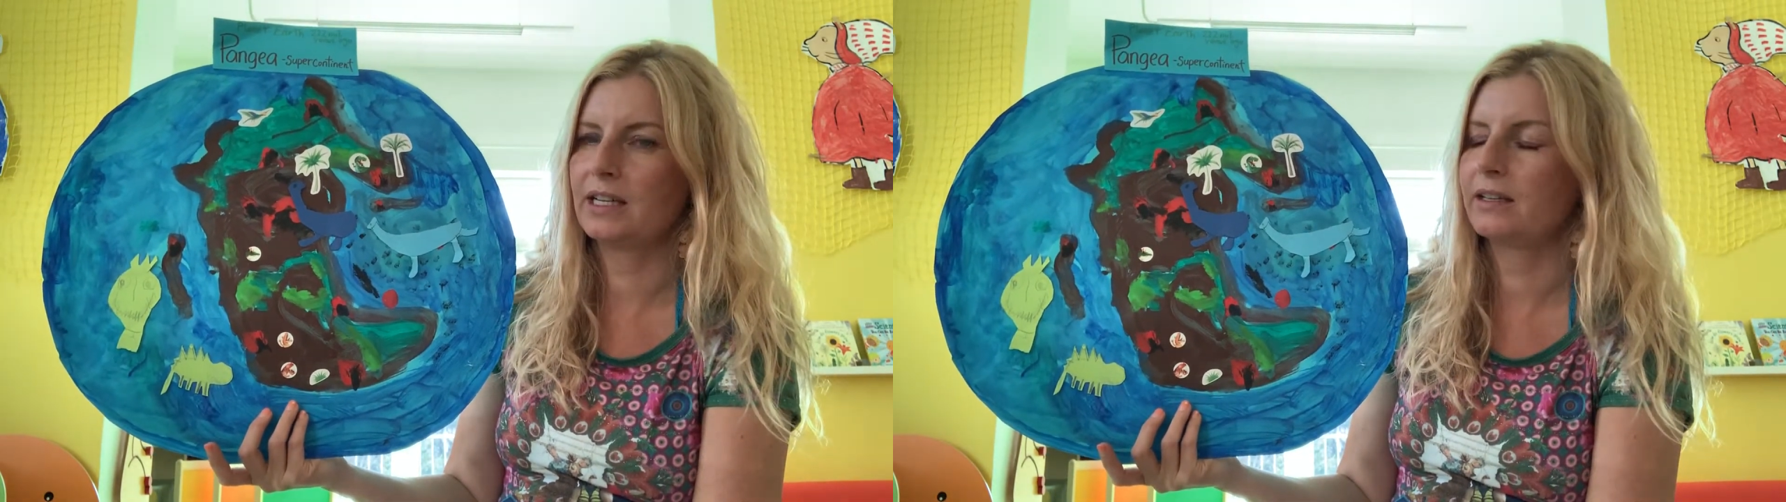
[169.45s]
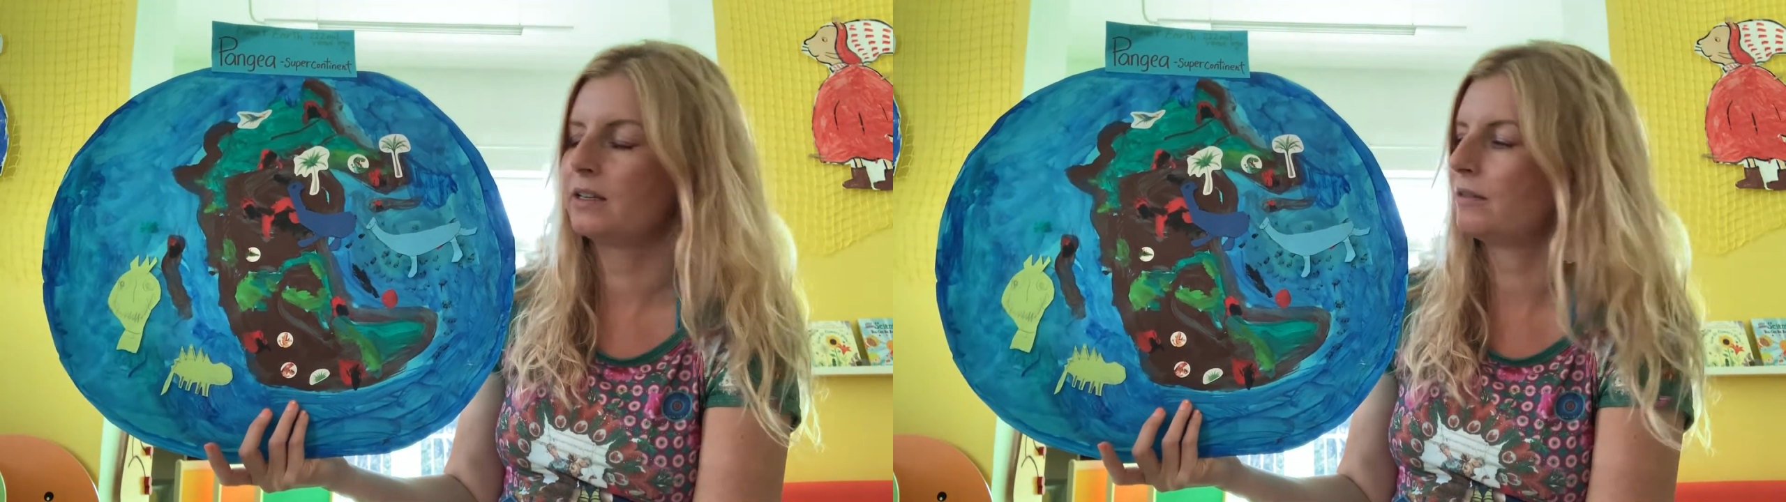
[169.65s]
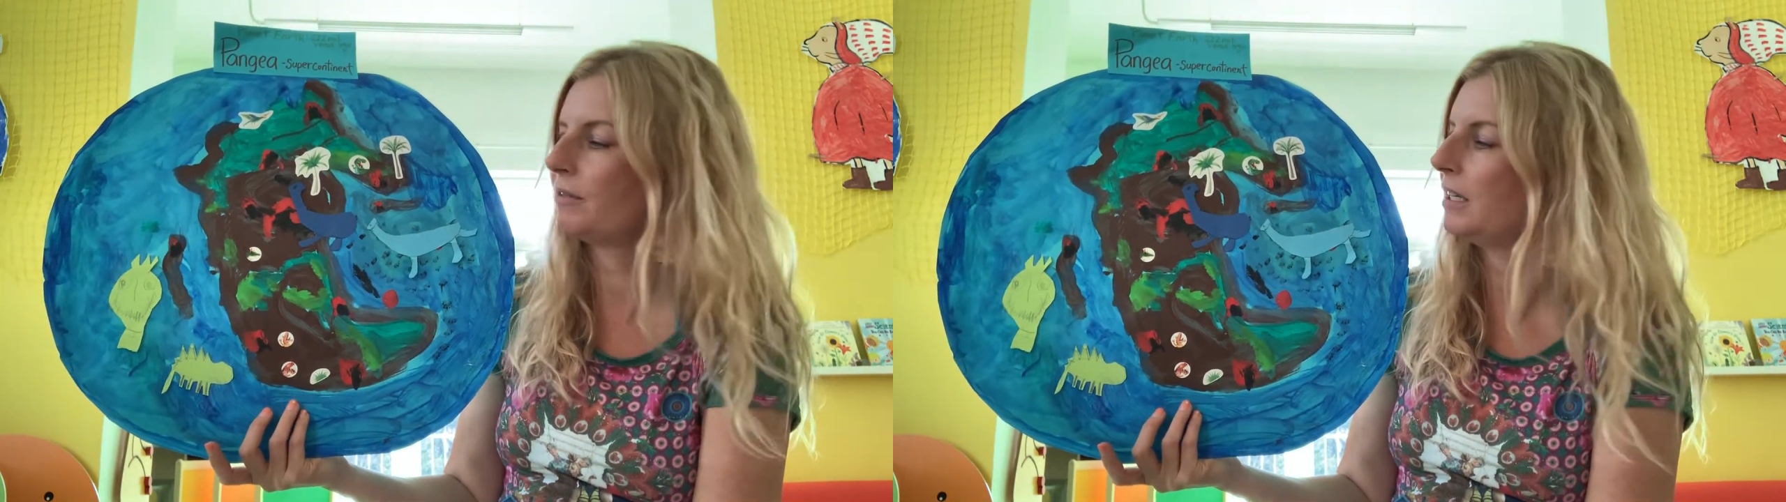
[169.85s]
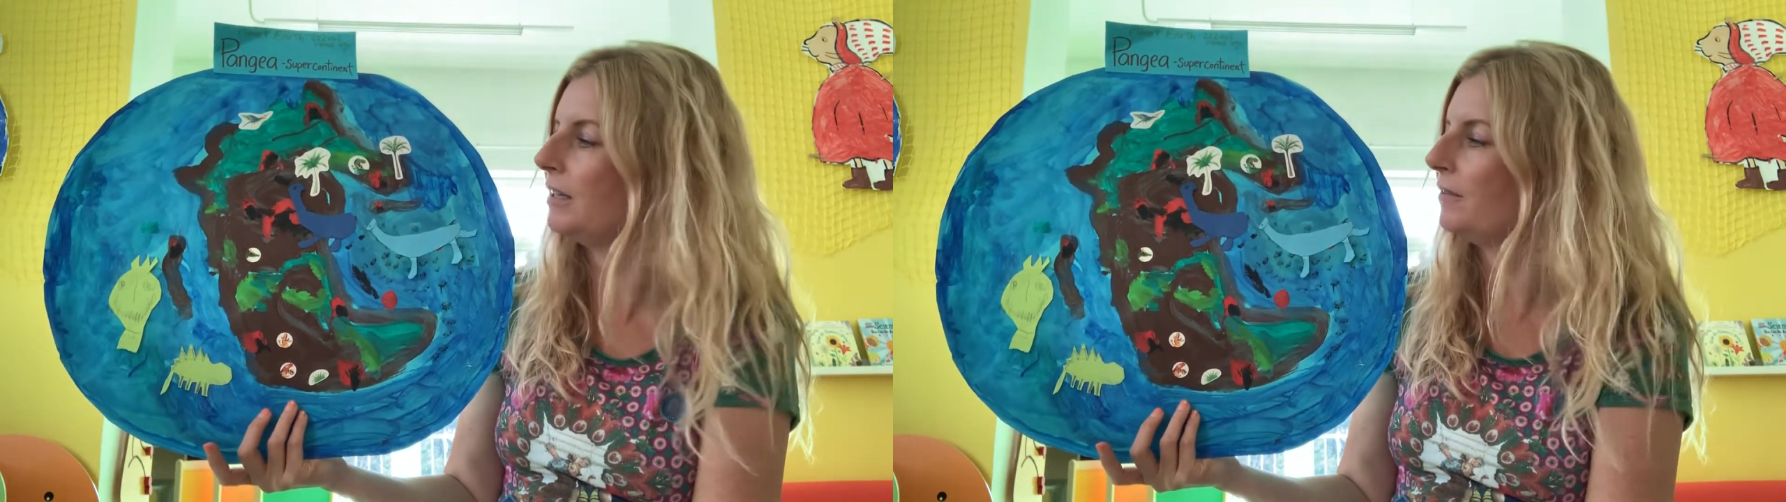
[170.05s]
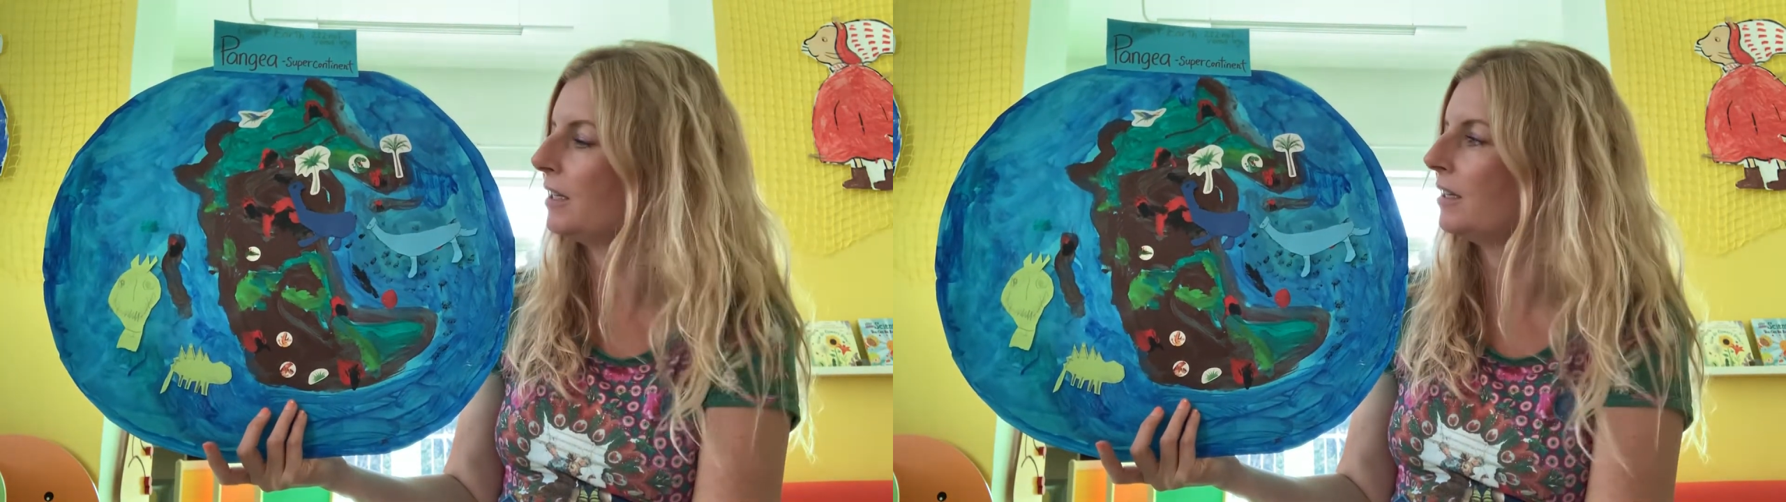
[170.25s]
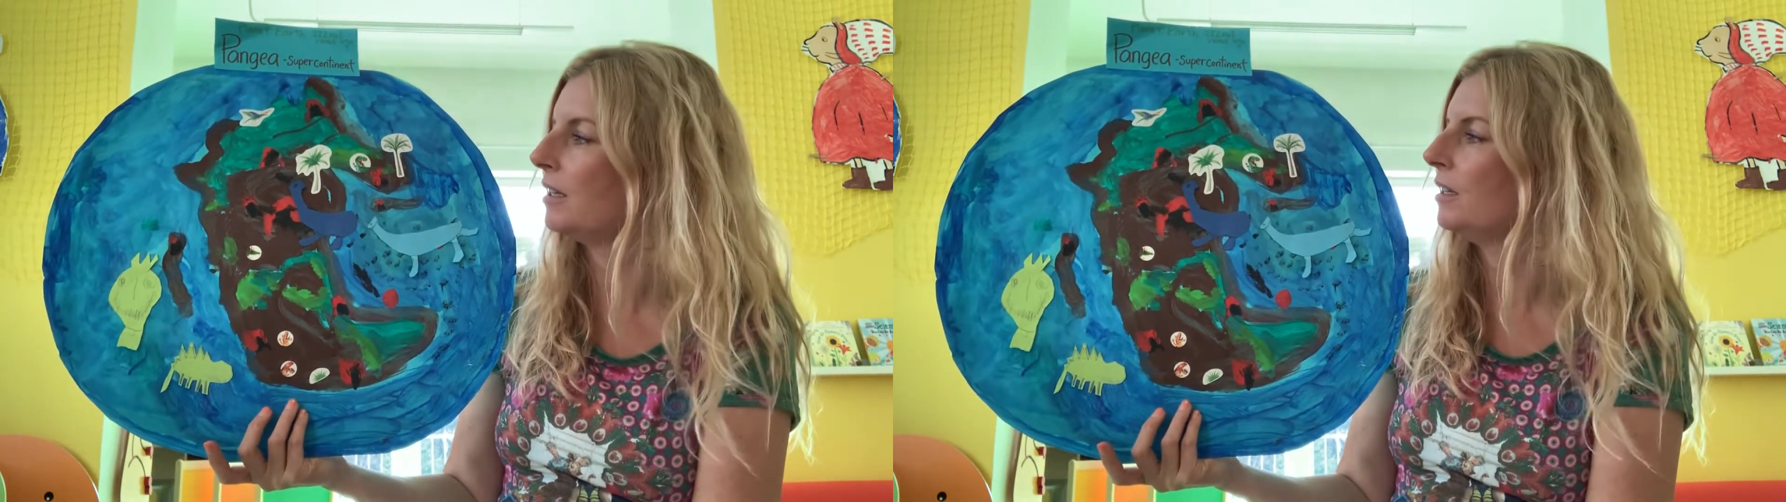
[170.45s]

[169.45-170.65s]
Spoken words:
and they were living